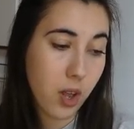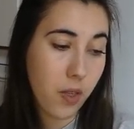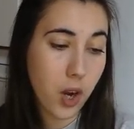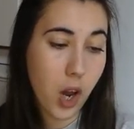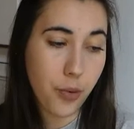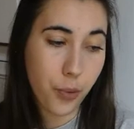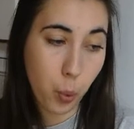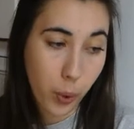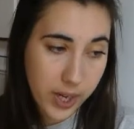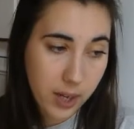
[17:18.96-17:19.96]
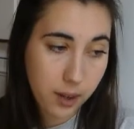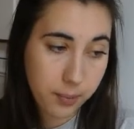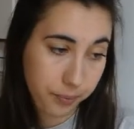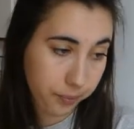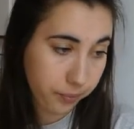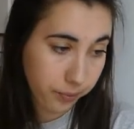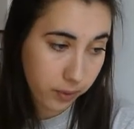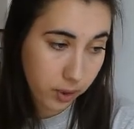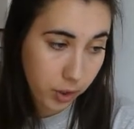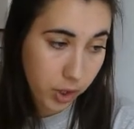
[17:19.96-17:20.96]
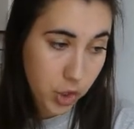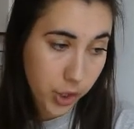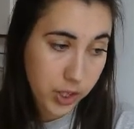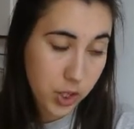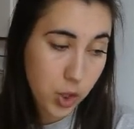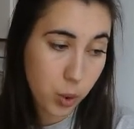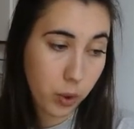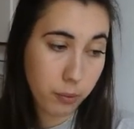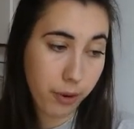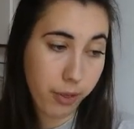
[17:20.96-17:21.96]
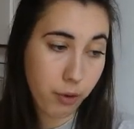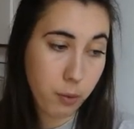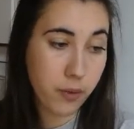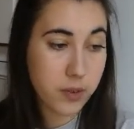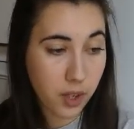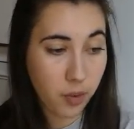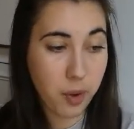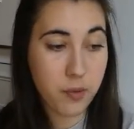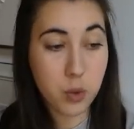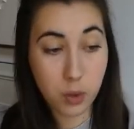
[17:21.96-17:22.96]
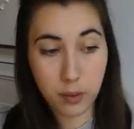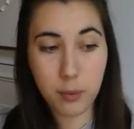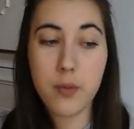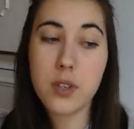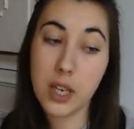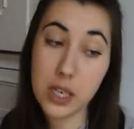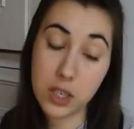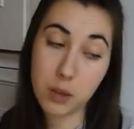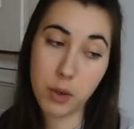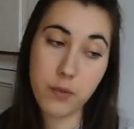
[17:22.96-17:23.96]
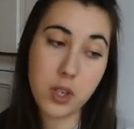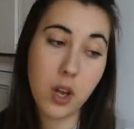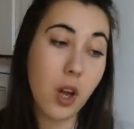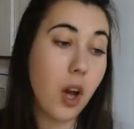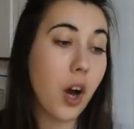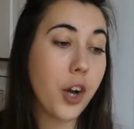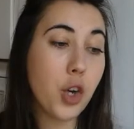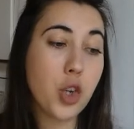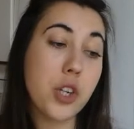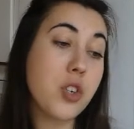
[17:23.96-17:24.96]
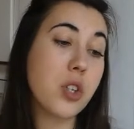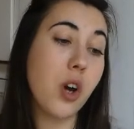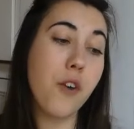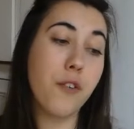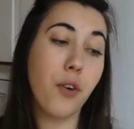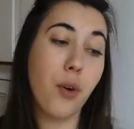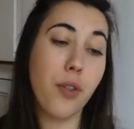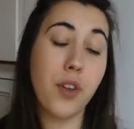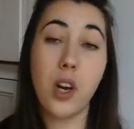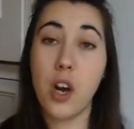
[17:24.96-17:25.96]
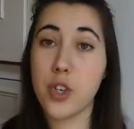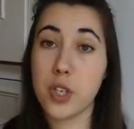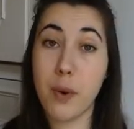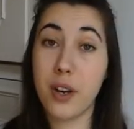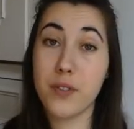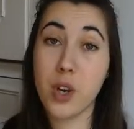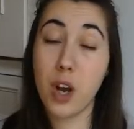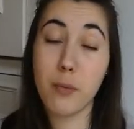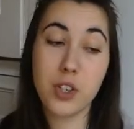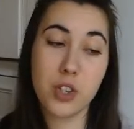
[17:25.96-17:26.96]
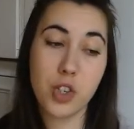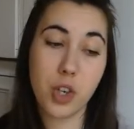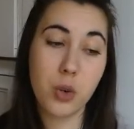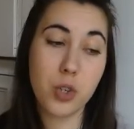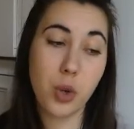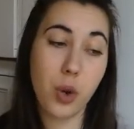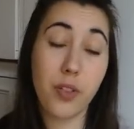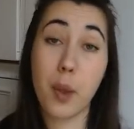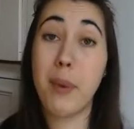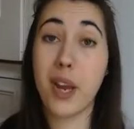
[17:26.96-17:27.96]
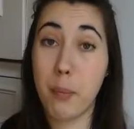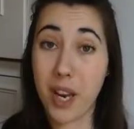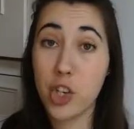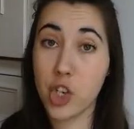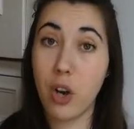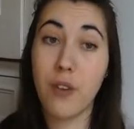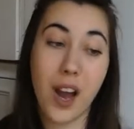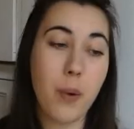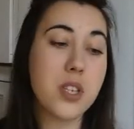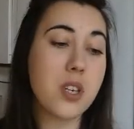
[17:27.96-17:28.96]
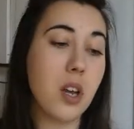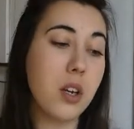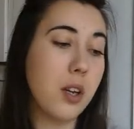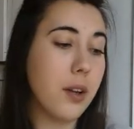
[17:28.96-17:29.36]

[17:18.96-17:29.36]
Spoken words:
the last week. You can change it to 1 month, 3 months, 6 months, 12 months, 18 months. I usually just go for the largest amount of time because it shows you the bigger picture of how it's done.